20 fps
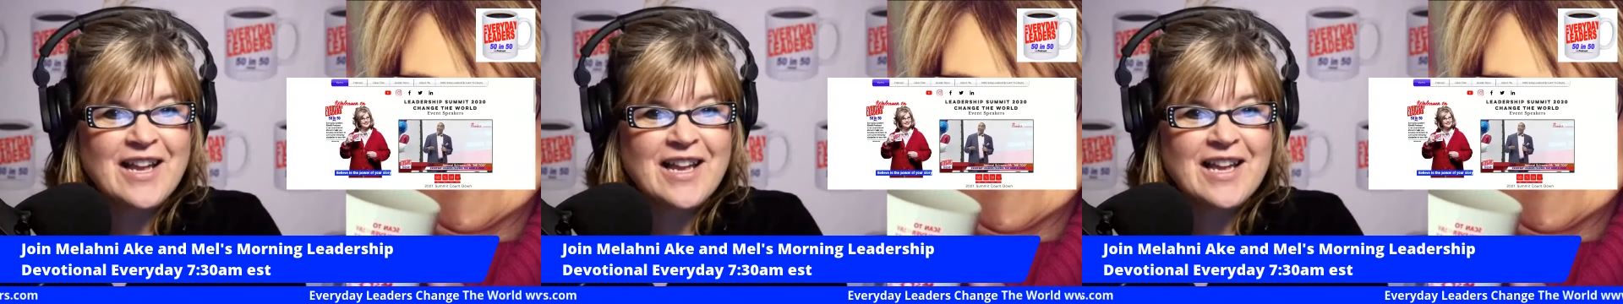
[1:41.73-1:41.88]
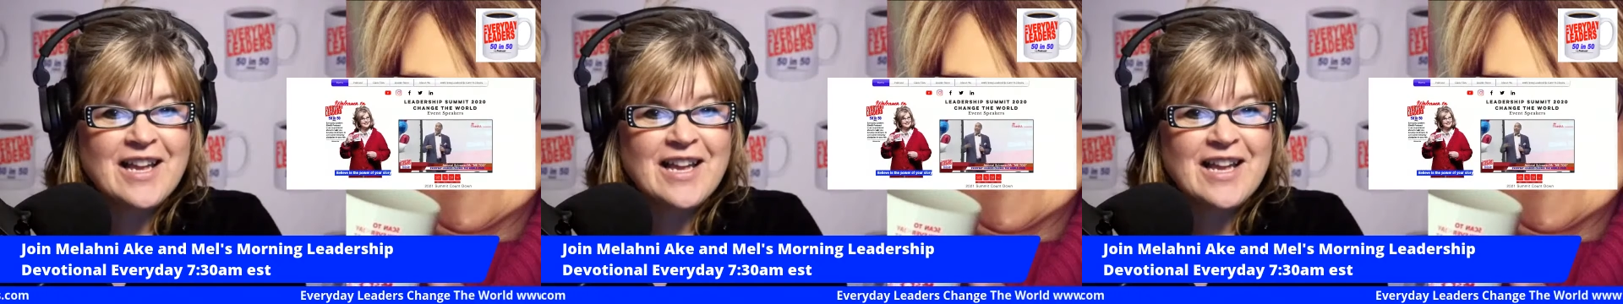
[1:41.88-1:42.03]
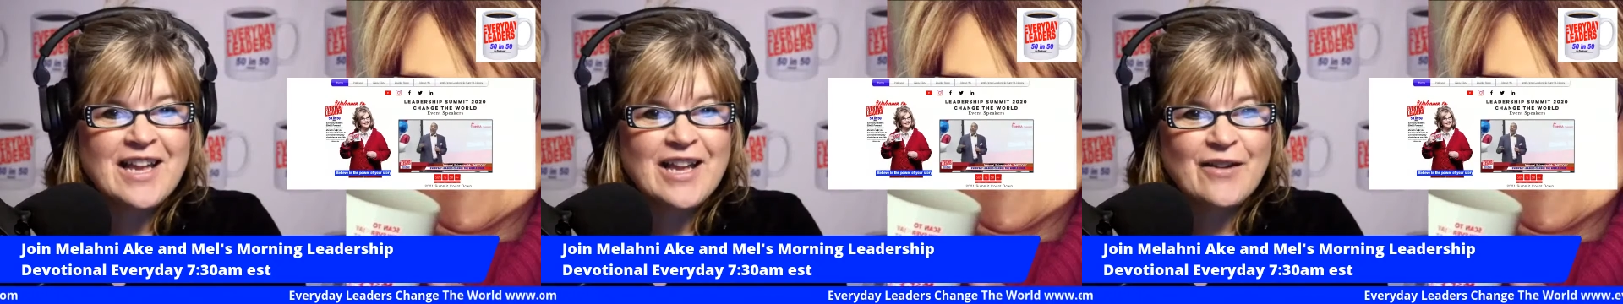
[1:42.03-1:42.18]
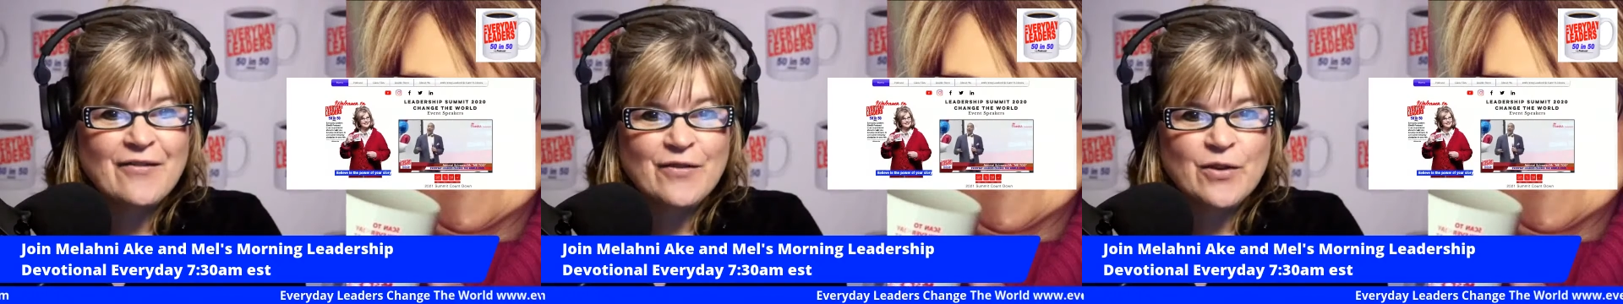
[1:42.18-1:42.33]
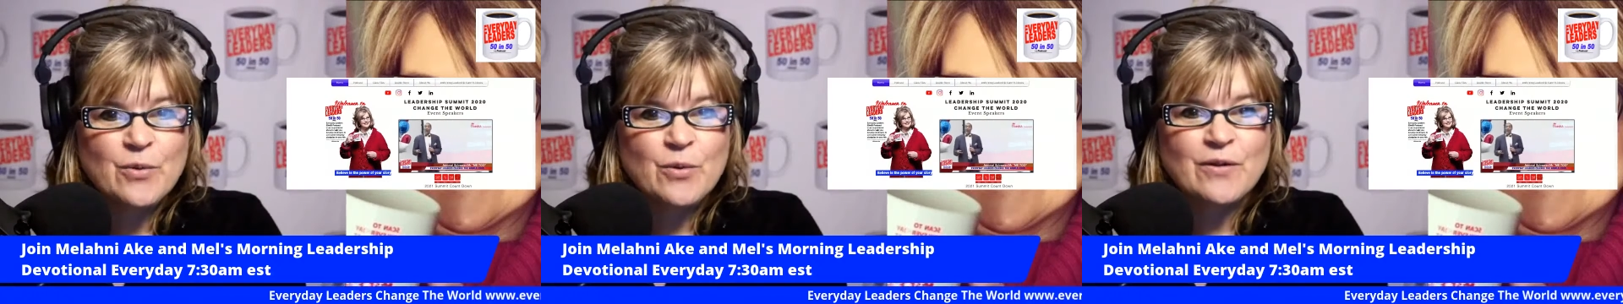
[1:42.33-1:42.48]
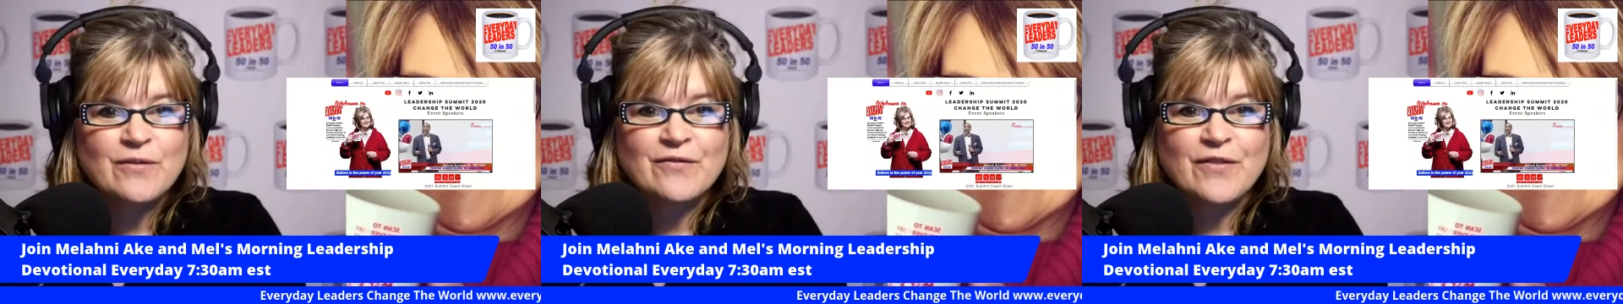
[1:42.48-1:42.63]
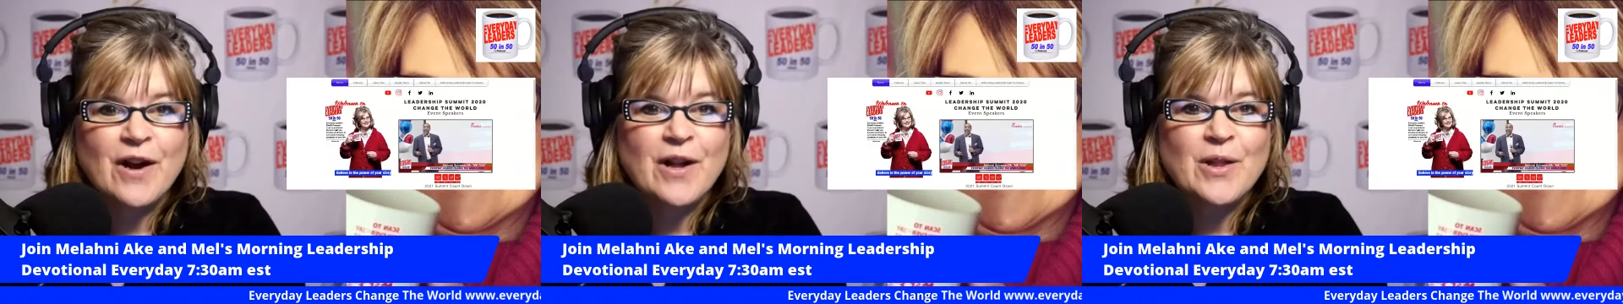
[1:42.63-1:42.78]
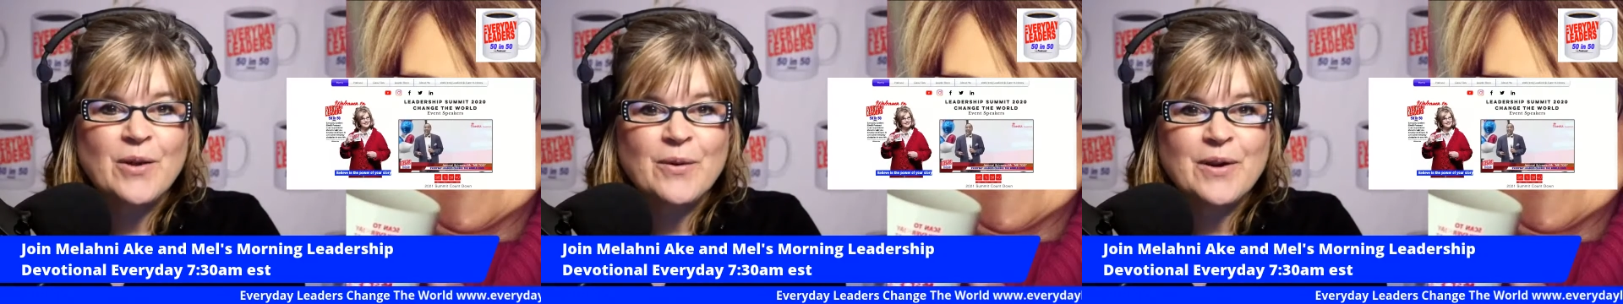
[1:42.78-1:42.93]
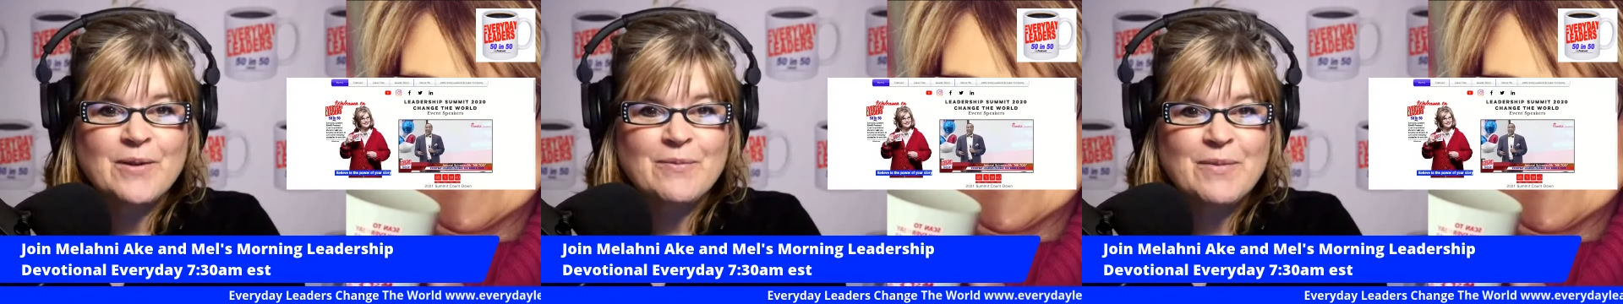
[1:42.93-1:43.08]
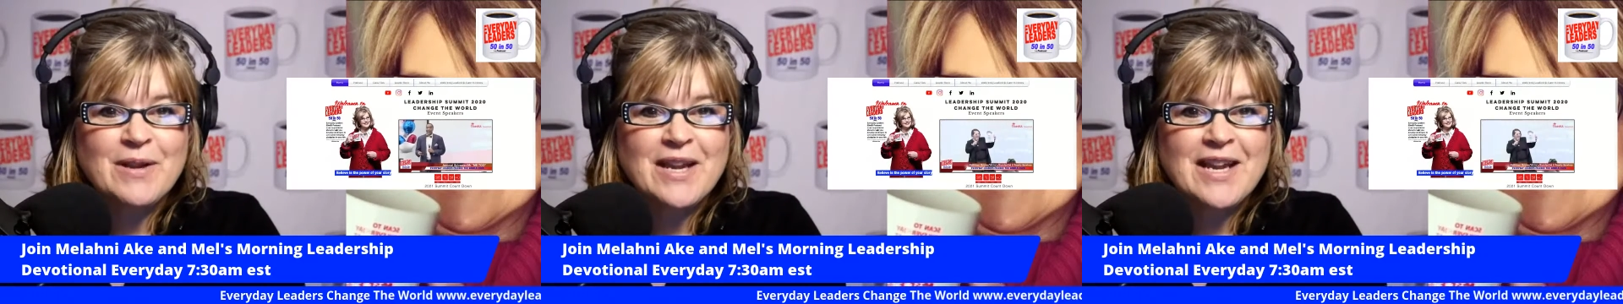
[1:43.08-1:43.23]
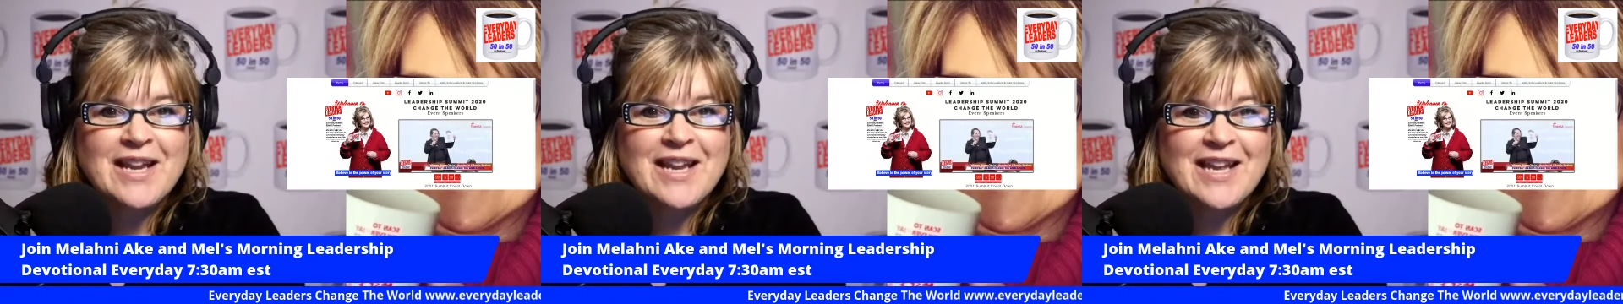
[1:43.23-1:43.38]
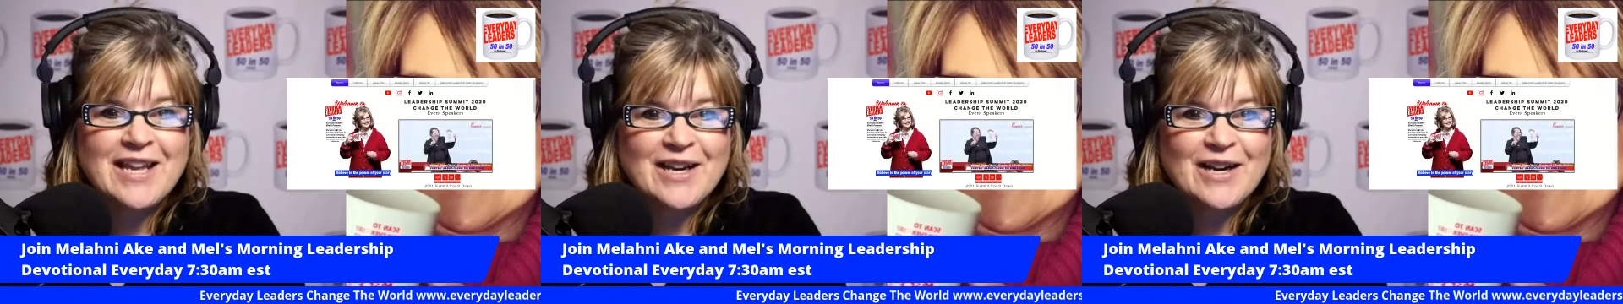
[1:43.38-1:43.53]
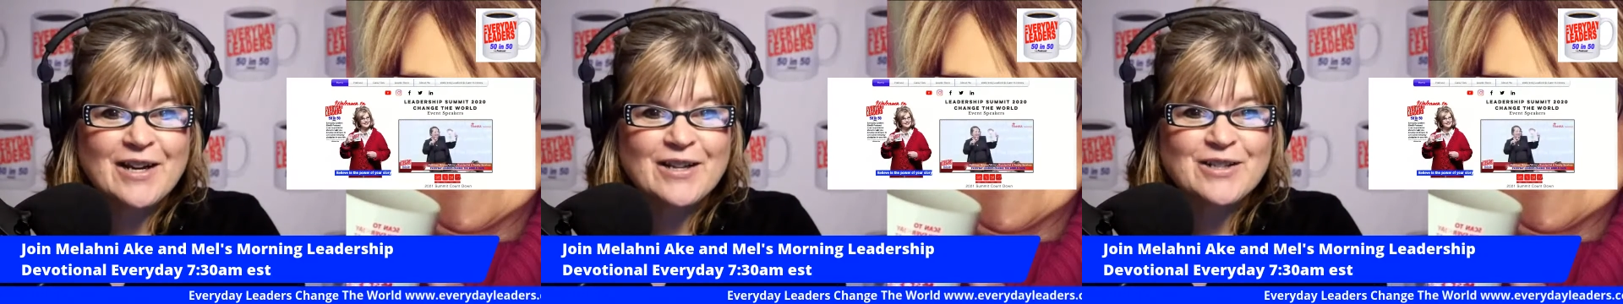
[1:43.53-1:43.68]
if you were following me
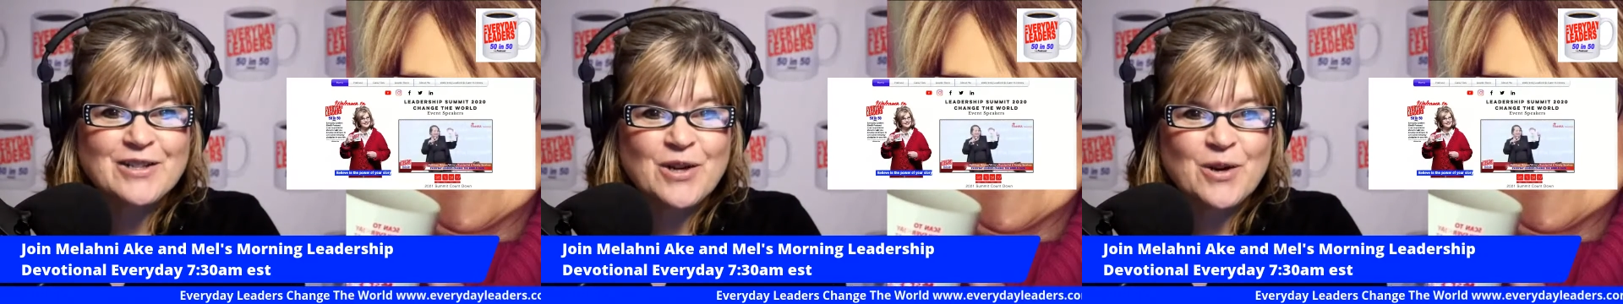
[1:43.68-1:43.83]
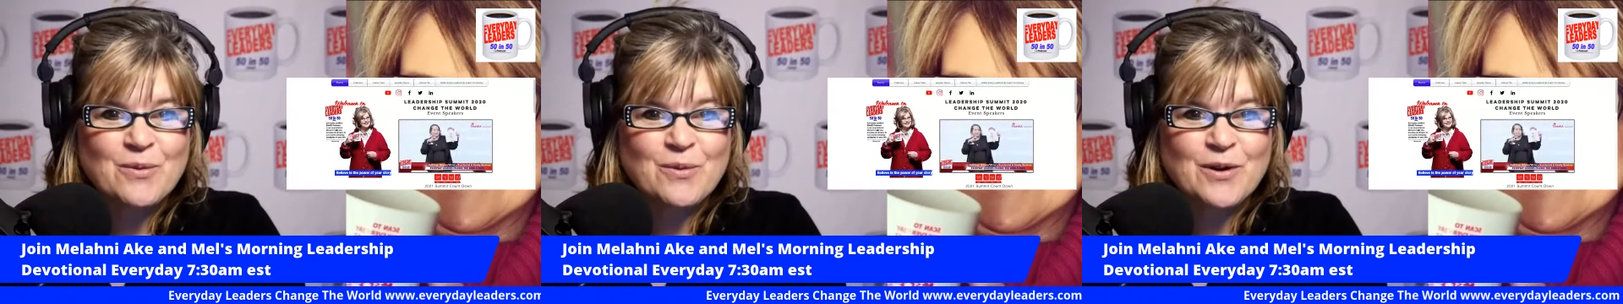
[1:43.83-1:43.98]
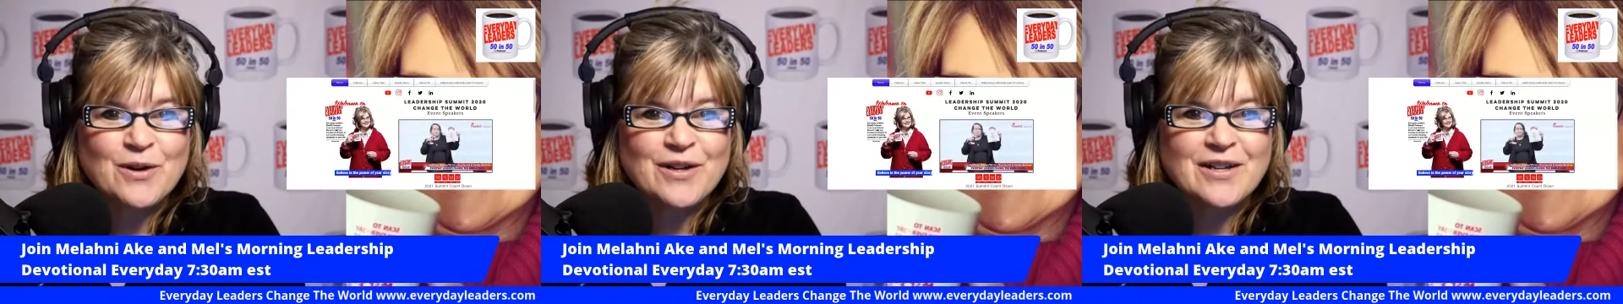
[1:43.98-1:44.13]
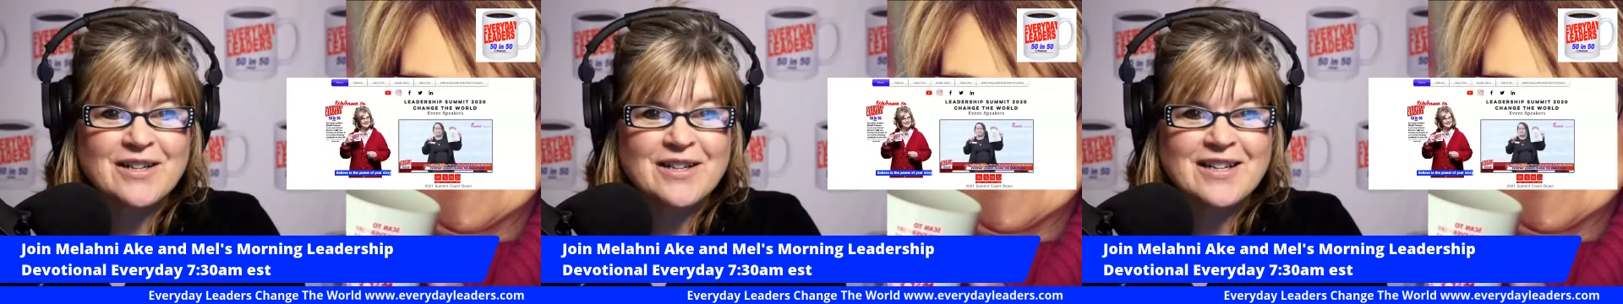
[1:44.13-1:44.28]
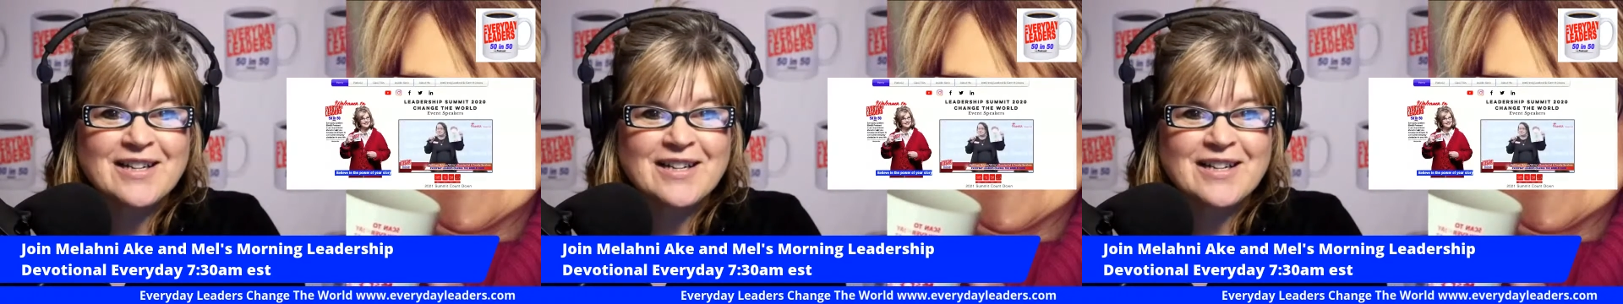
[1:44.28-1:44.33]
in October,